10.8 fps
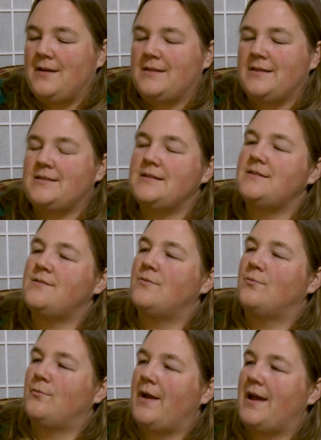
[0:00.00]
This is the
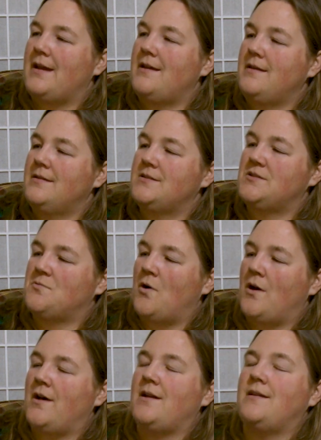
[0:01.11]
Red
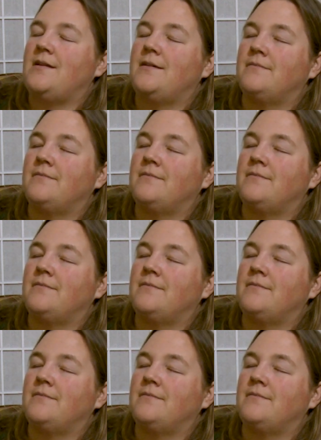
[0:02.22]
Swan